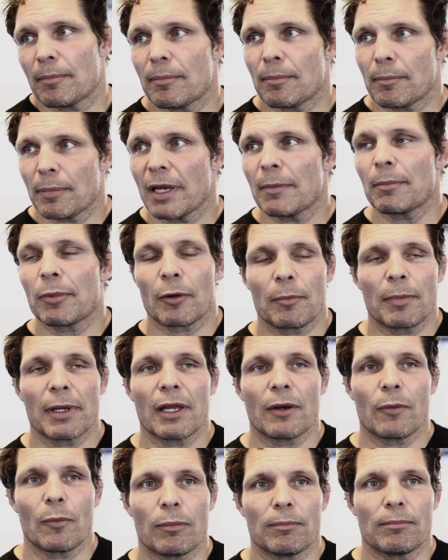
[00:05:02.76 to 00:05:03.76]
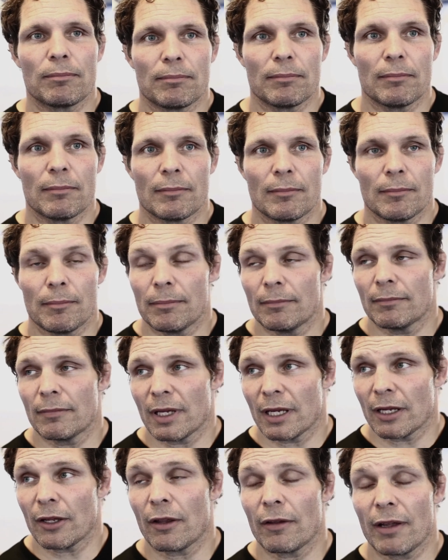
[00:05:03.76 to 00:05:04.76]
people are being,
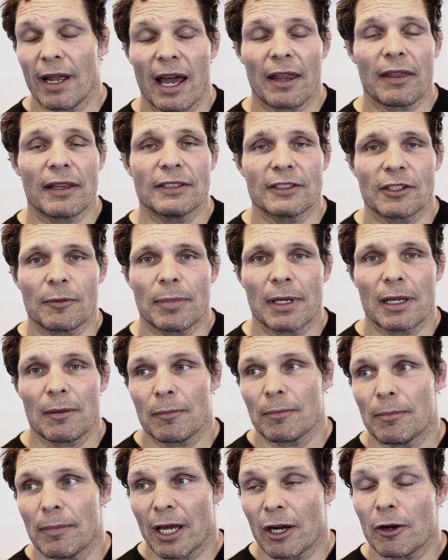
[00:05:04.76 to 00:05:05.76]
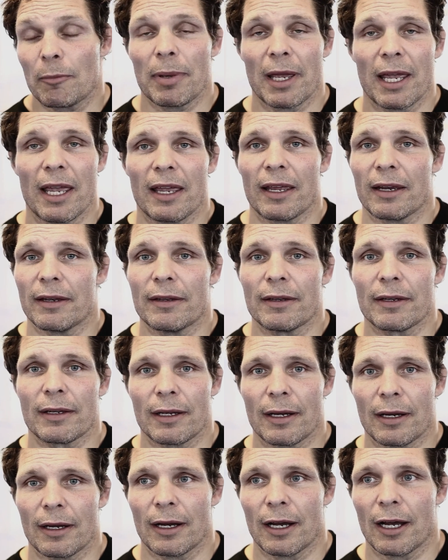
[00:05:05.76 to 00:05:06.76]
the athletes are being better paid
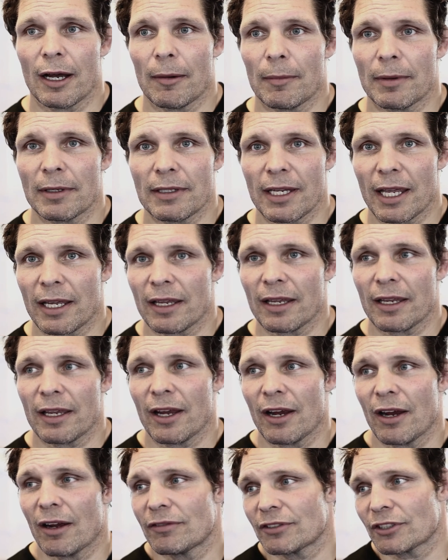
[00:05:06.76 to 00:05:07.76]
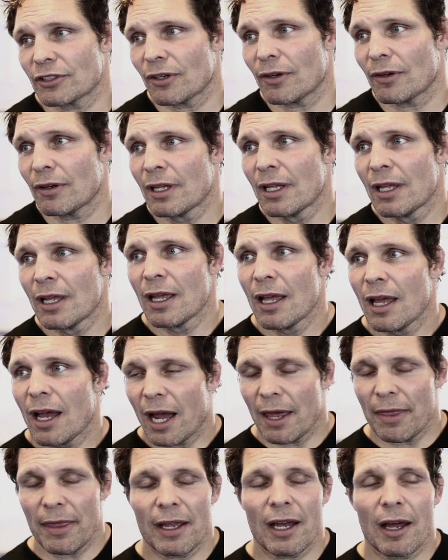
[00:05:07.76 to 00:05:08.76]
and taken care of. So
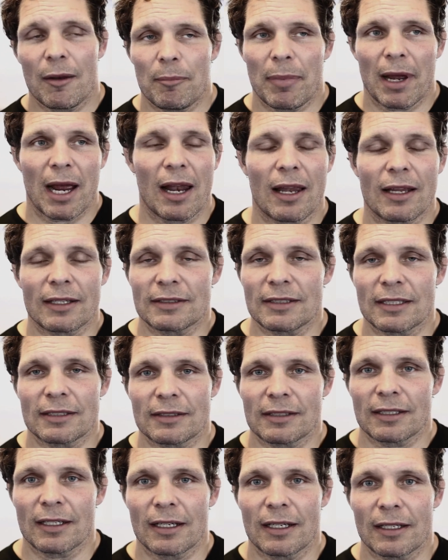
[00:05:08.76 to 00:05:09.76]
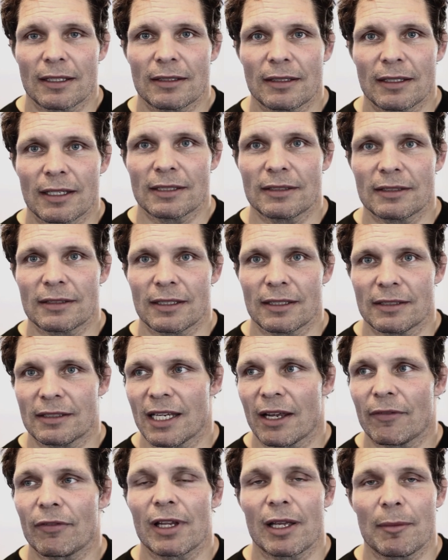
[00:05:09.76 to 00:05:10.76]
I think on balance, it's
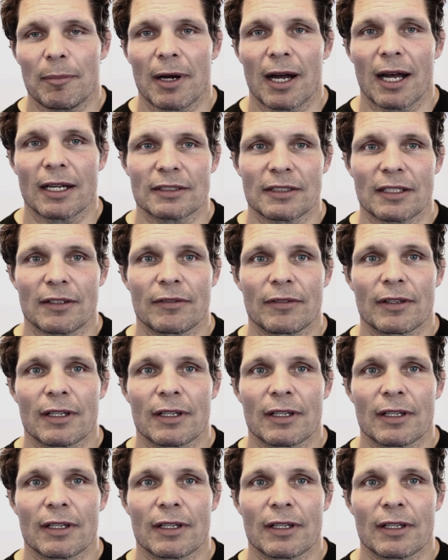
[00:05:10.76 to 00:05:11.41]
definitely a positive.